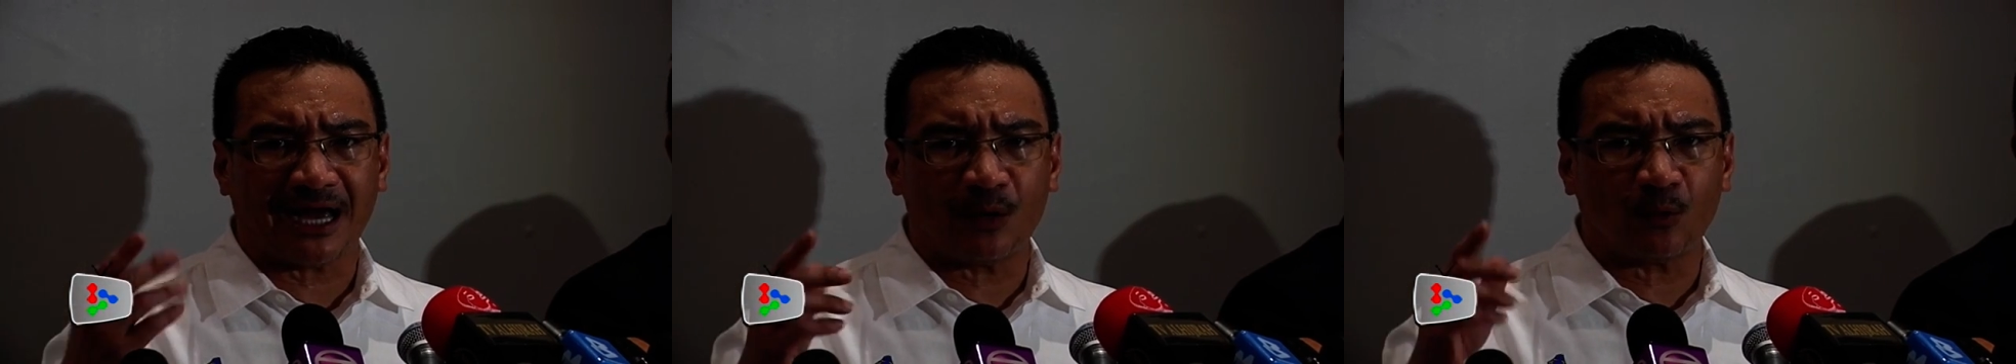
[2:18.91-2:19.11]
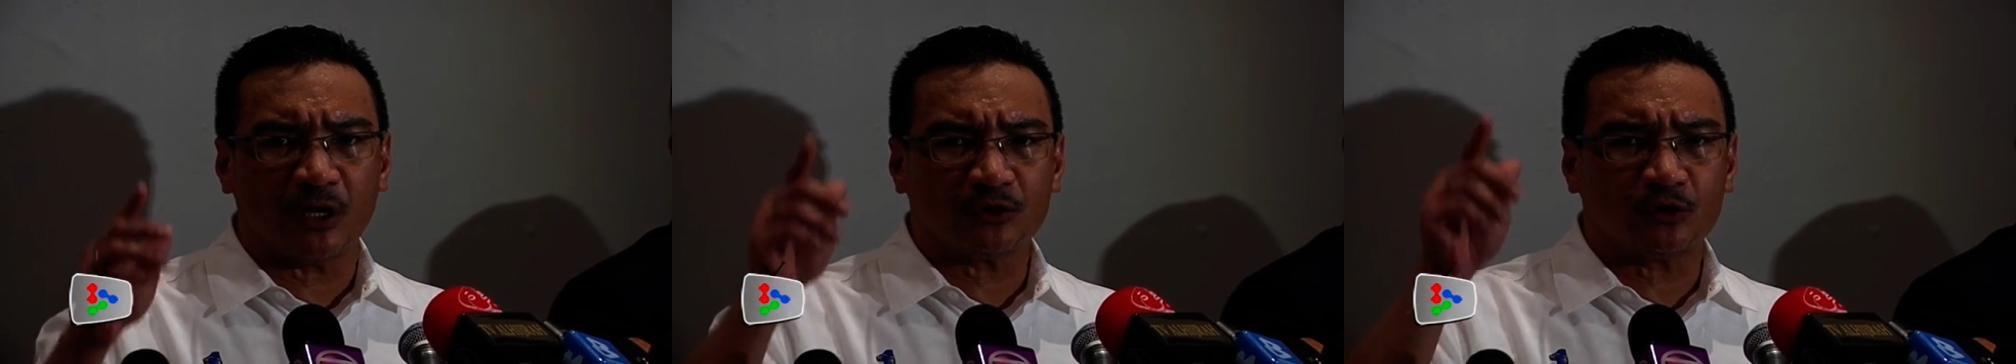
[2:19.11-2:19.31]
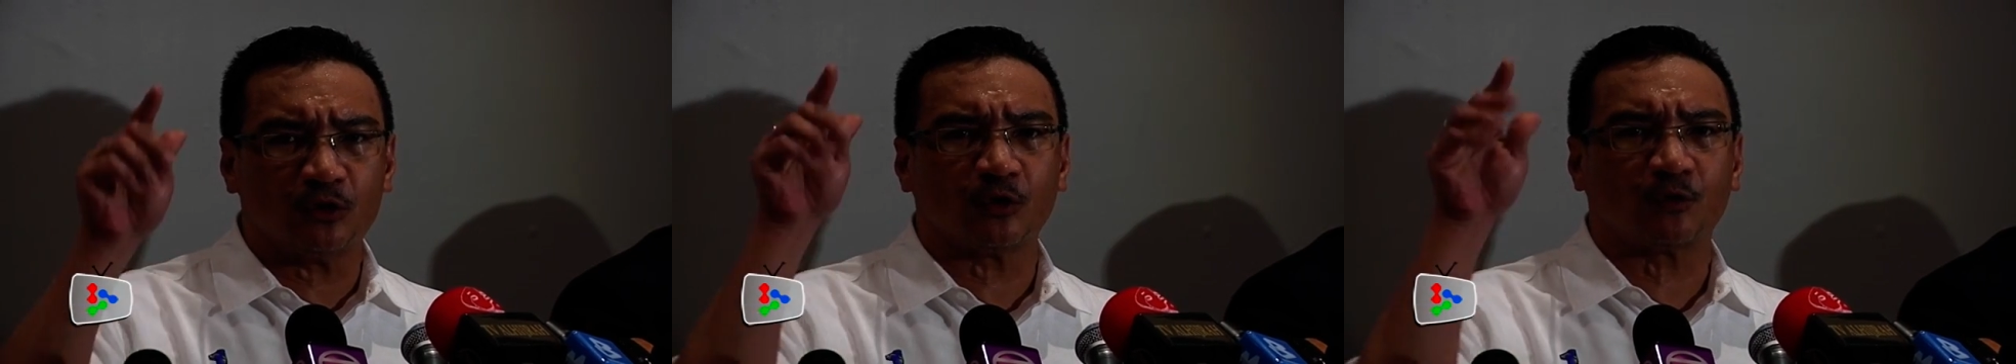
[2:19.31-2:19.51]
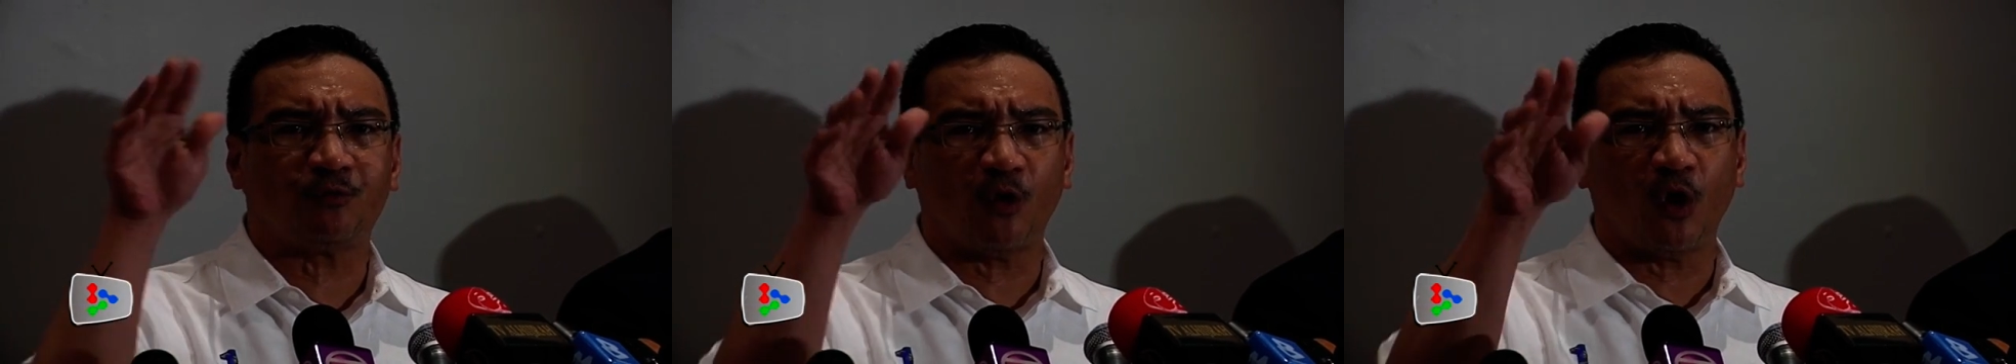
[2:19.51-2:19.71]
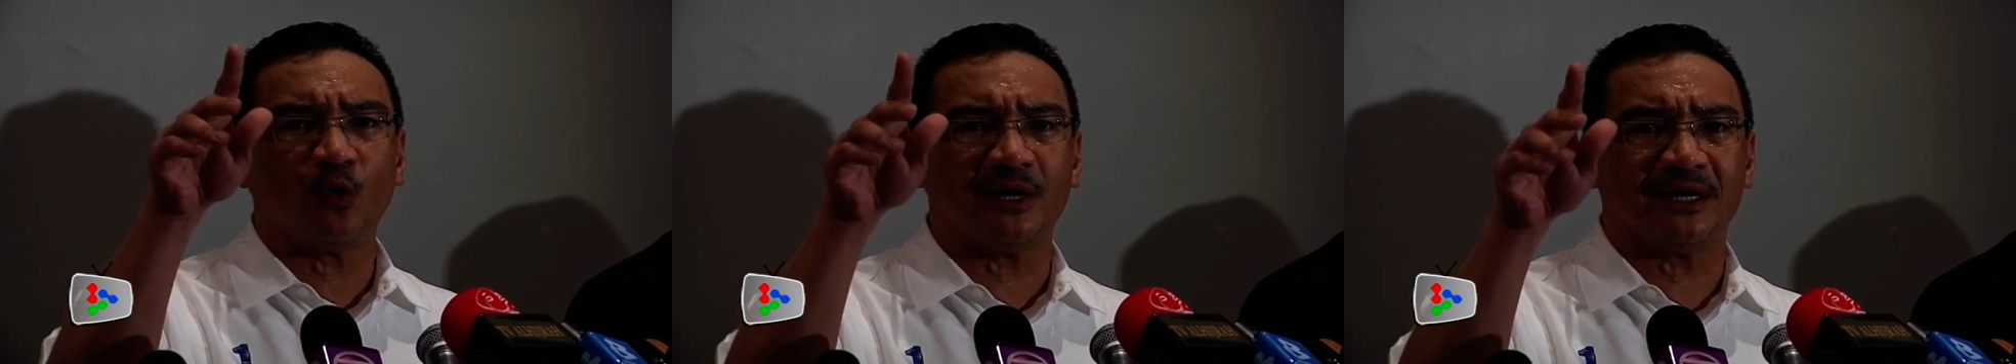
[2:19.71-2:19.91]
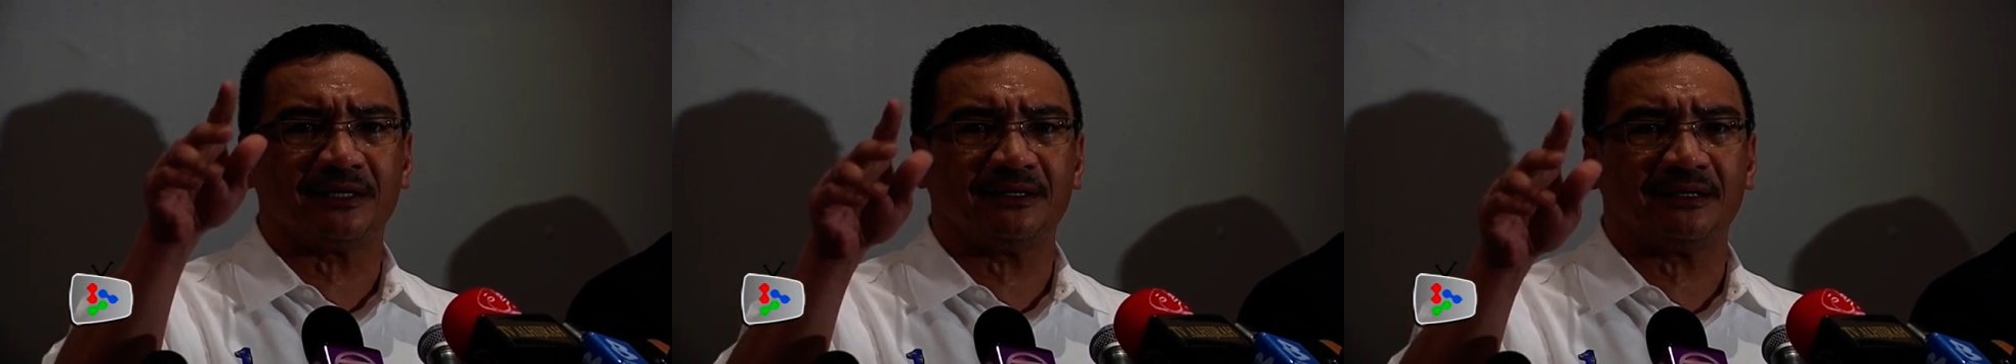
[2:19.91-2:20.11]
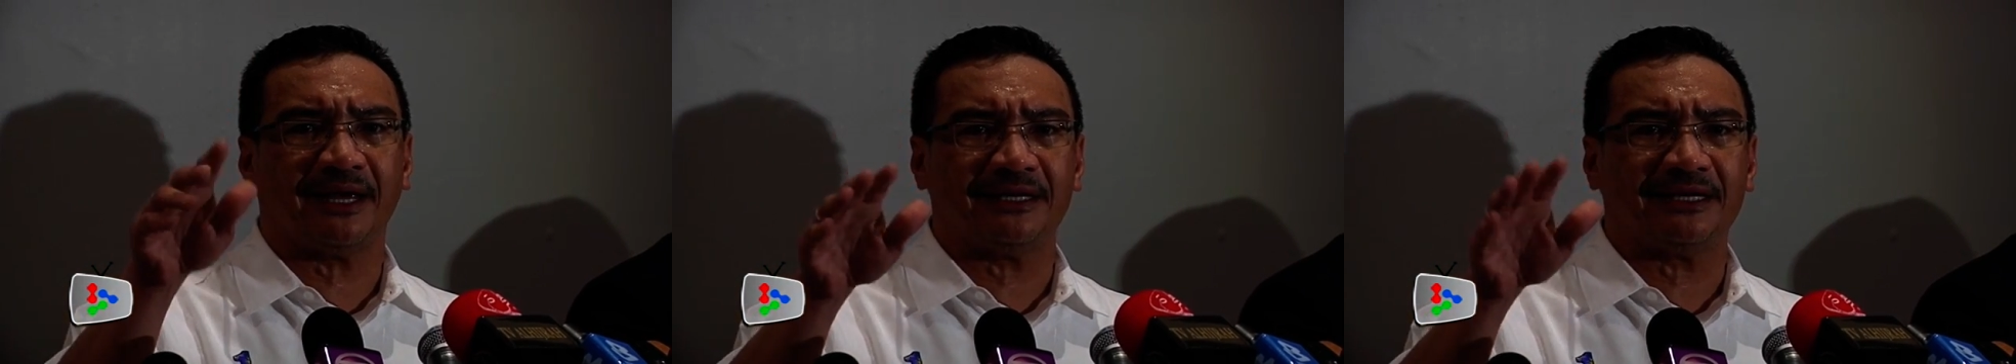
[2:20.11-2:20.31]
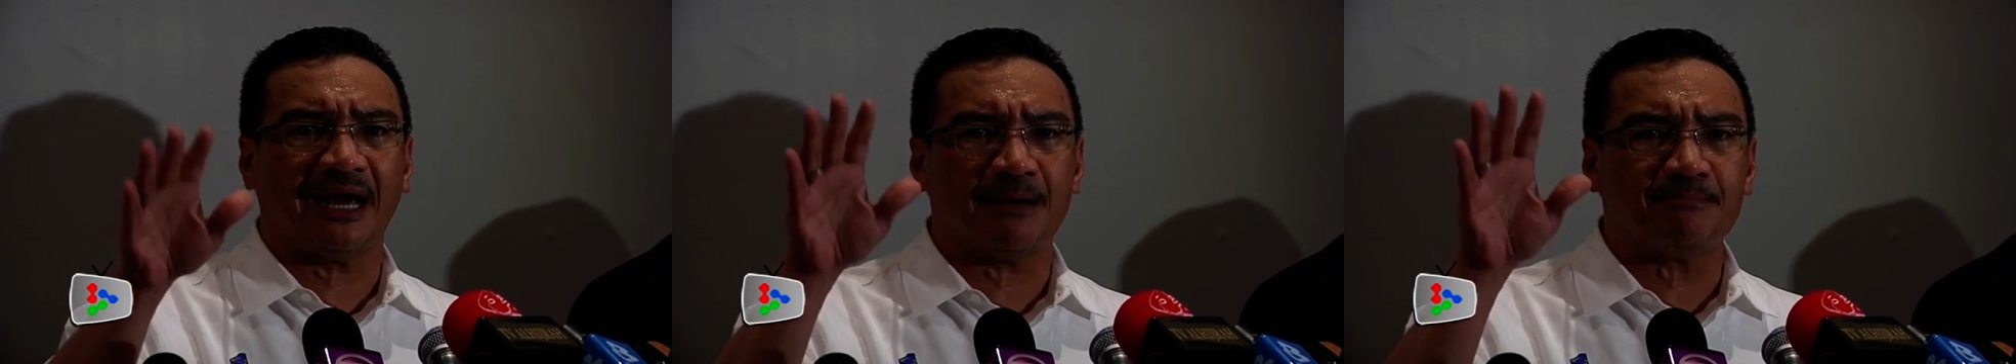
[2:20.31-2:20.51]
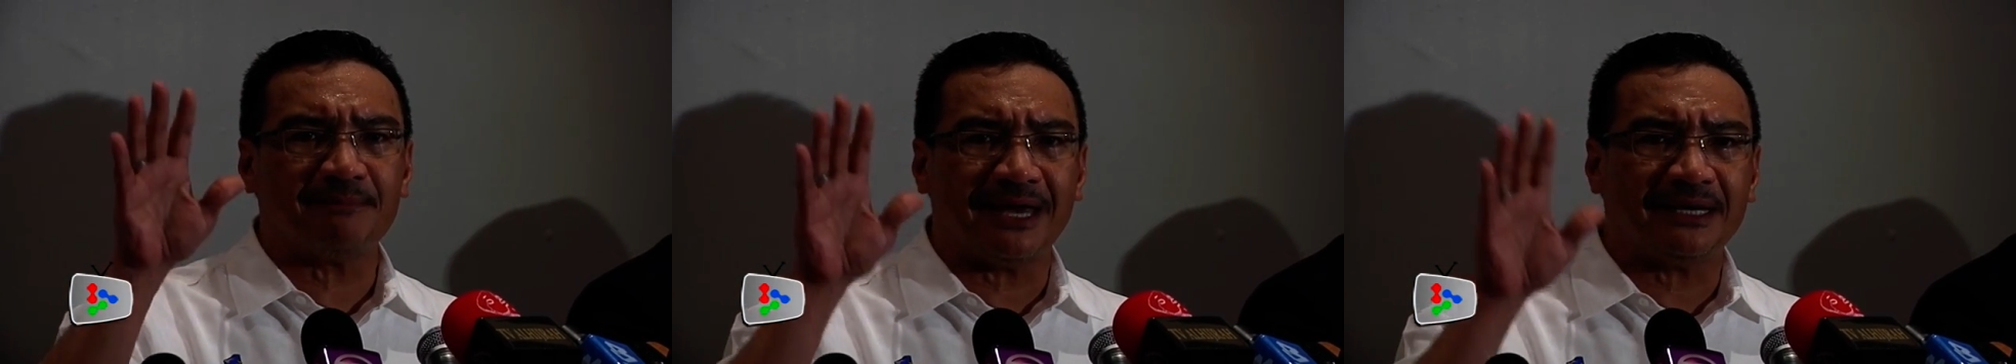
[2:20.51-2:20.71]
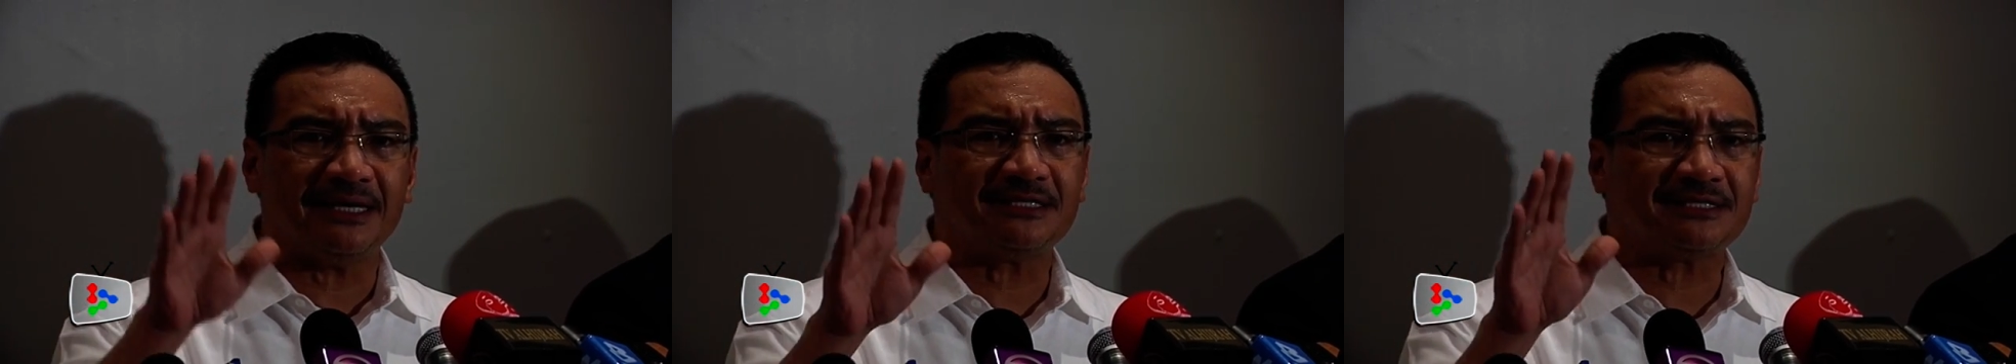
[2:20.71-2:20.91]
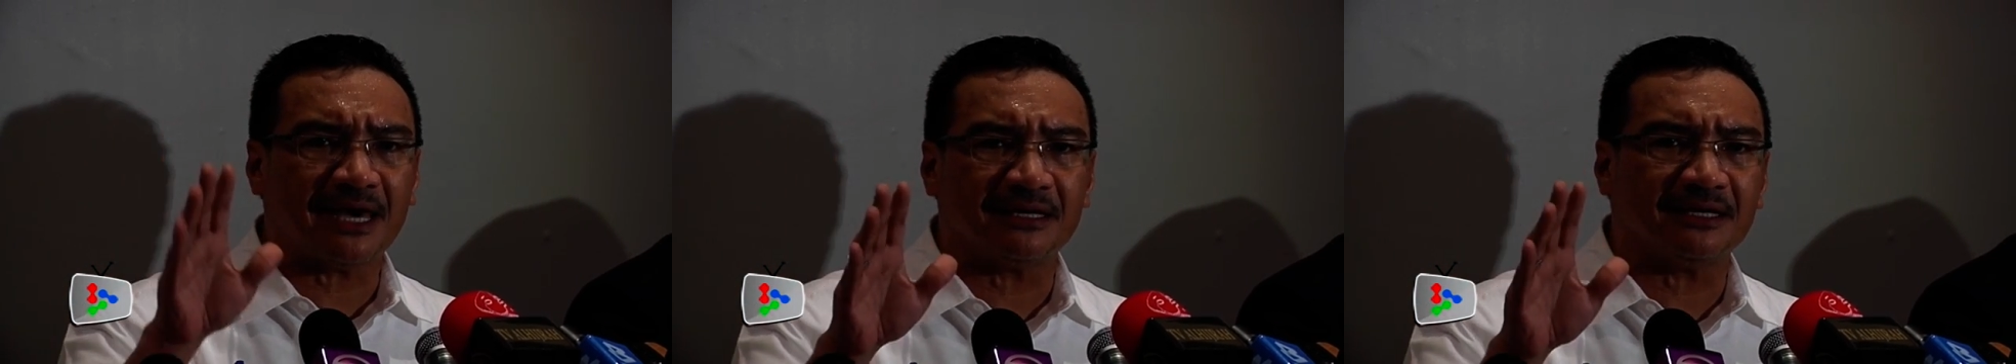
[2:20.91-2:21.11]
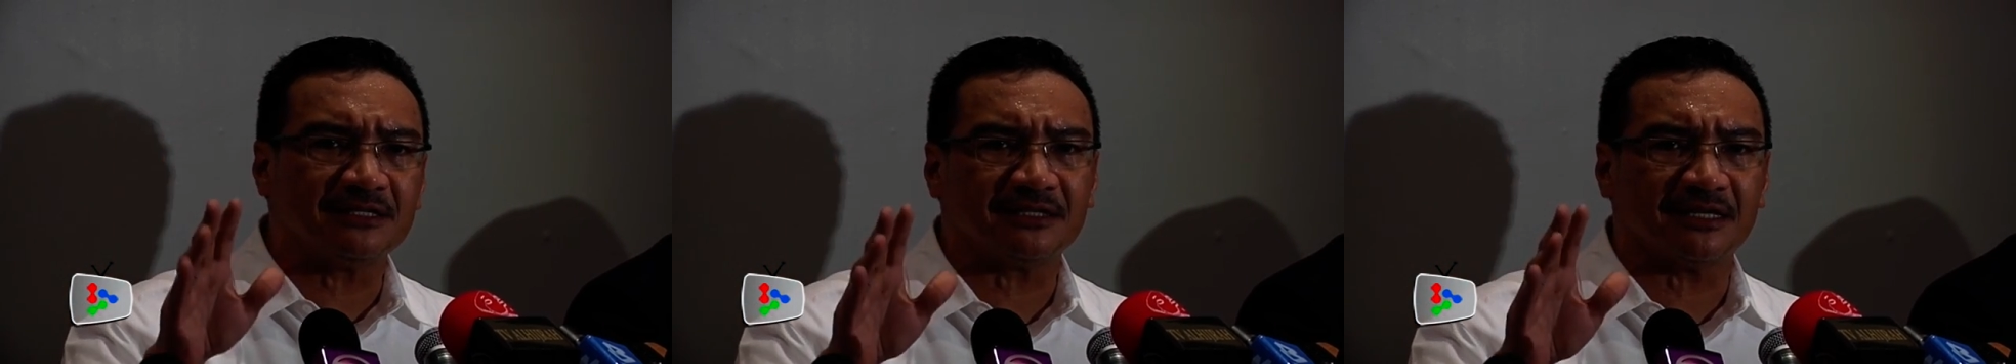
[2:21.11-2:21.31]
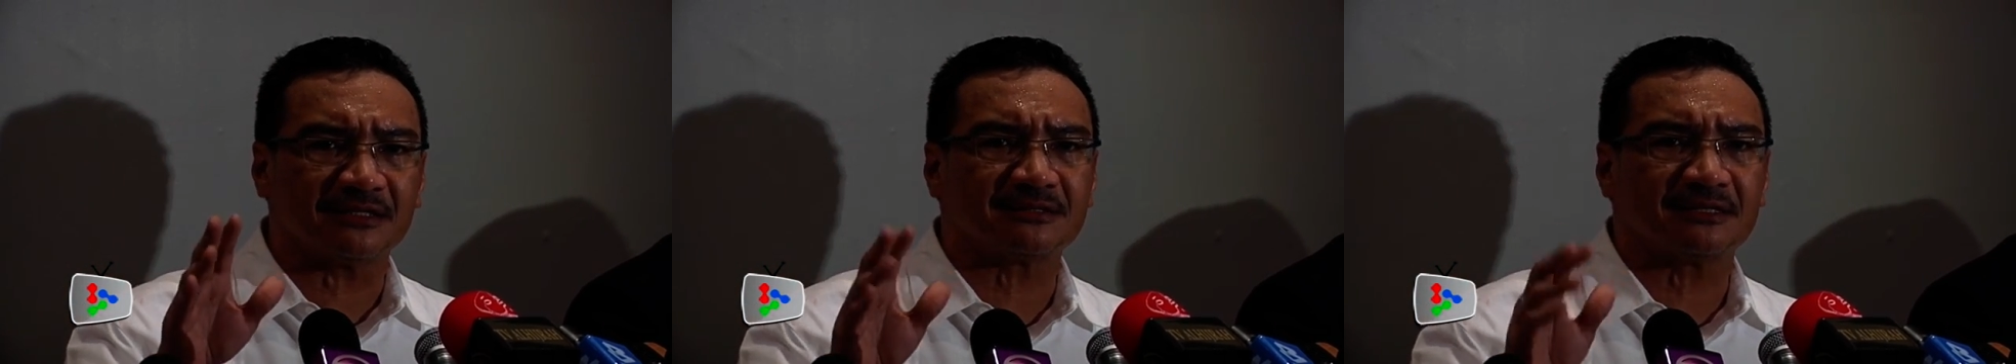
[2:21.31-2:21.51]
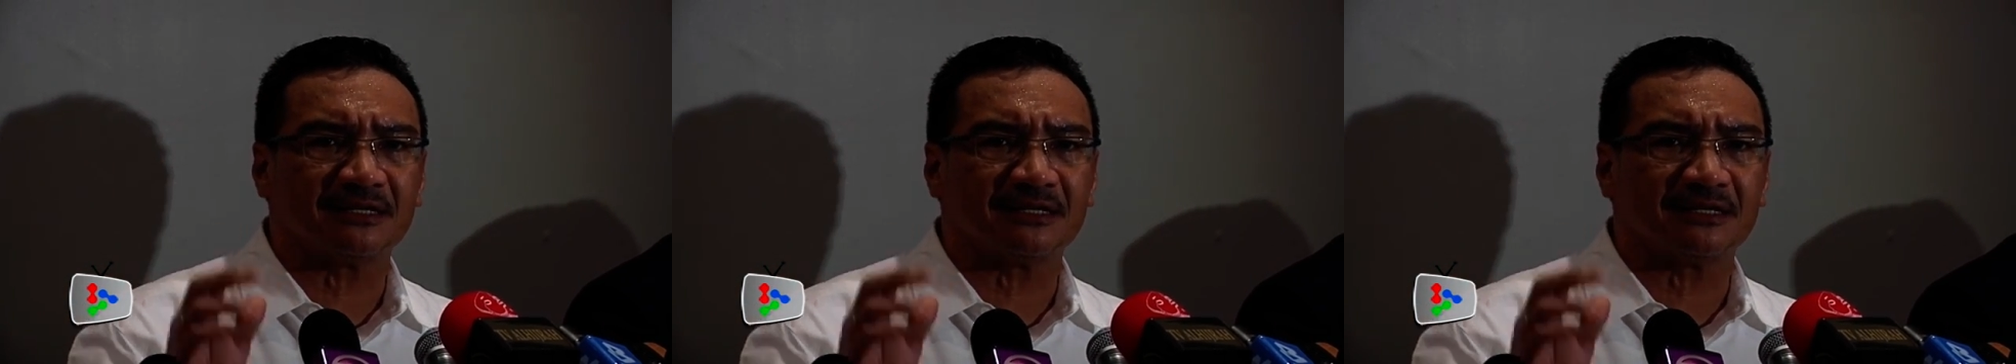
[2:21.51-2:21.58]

I want to look forward and there are many challenges